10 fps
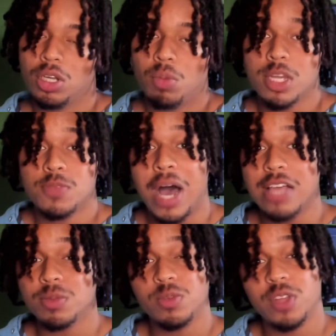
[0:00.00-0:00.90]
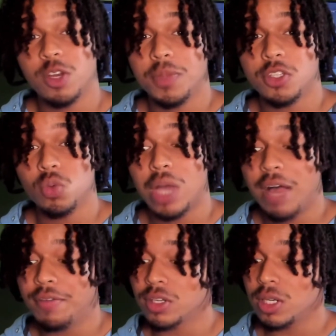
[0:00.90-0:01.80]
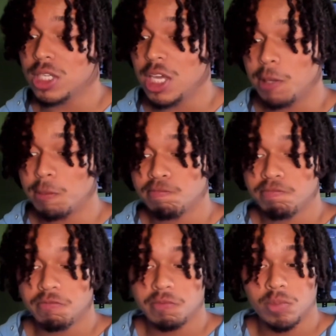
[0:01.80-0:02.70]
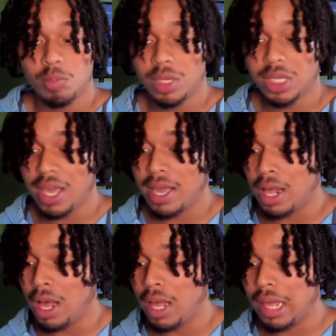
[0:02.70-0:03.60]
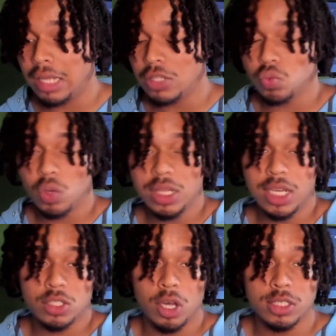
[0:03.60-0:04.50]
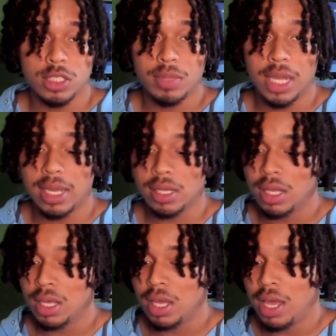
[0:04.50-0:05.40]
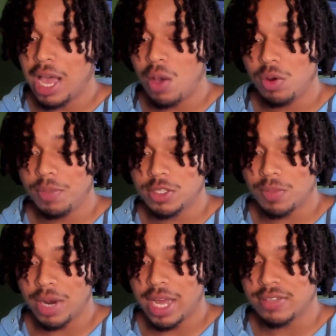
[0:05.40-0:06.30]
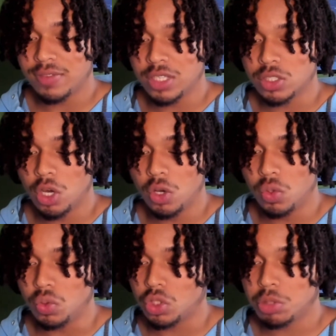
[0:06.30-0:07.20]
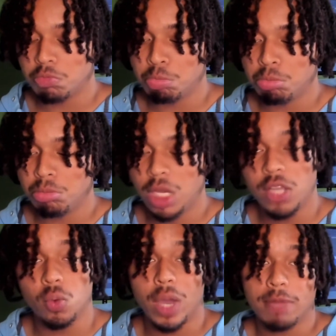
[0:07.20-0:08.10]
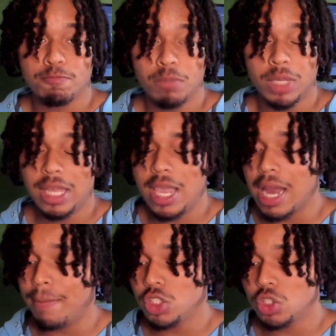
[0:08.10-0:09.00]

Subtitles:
but it's possible for there to be two alphas on the team. But yeah, it's really a toss-up. Like, I wouldn't be surprised if this goes either way. But in the end, I'm gonna